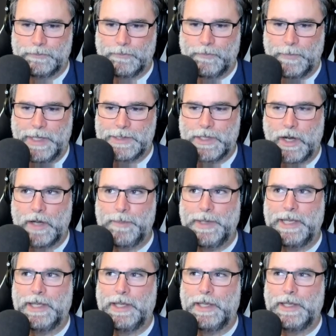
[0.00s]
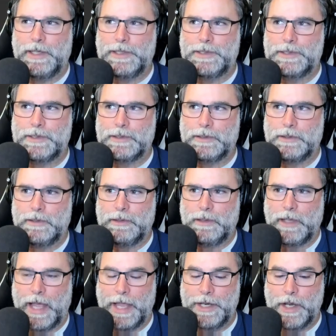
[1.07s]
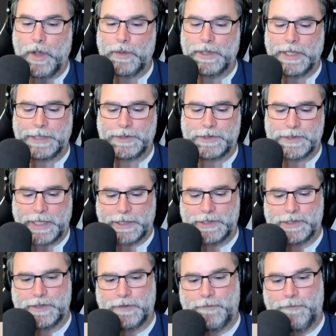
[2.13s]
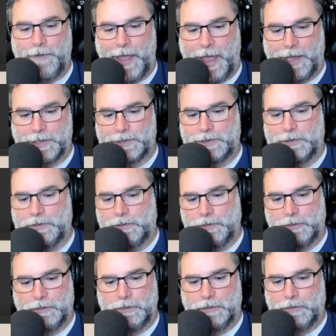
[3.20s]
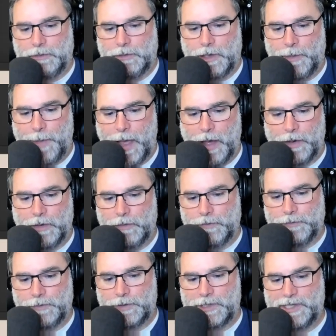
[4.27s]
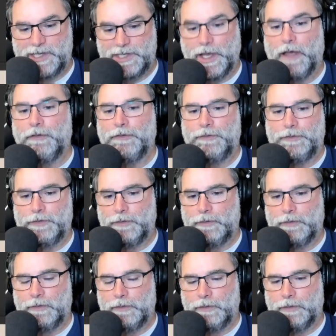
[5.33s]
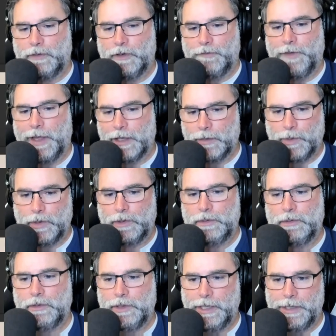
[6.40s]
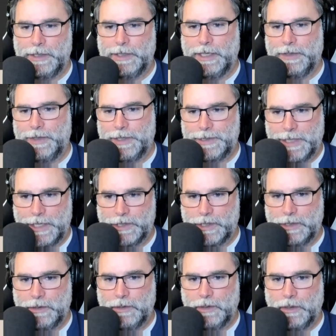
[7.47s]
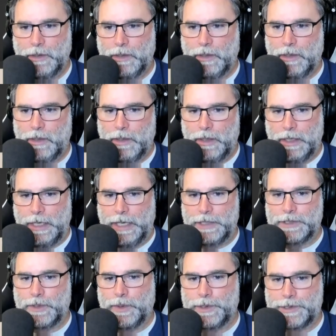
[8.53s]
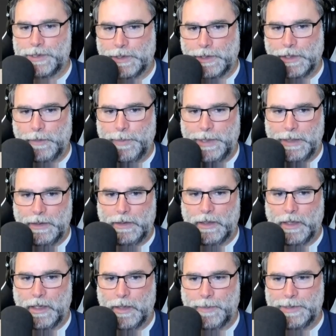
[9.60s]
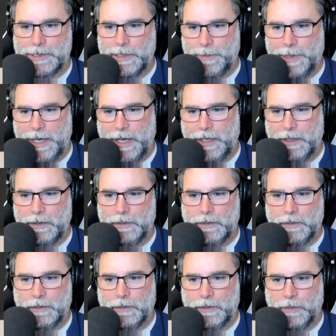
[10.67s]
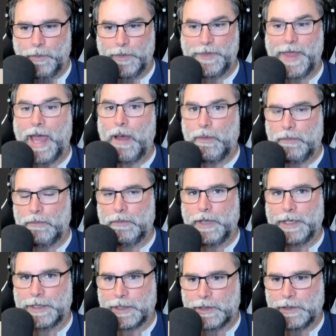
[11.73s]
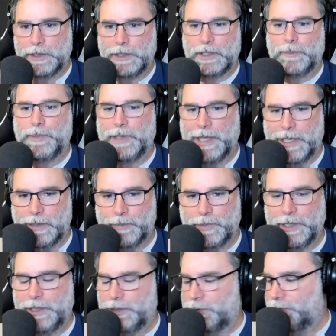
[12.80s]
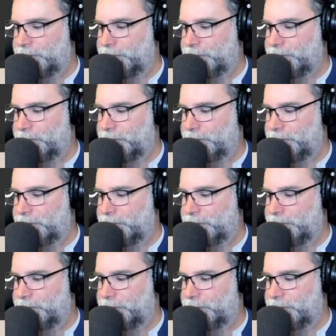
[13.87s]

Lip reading: It's hard because I know that like there's like just a vast amount of stuff available in this engine. And so it's a little bit intimidating without like a clear plan in place.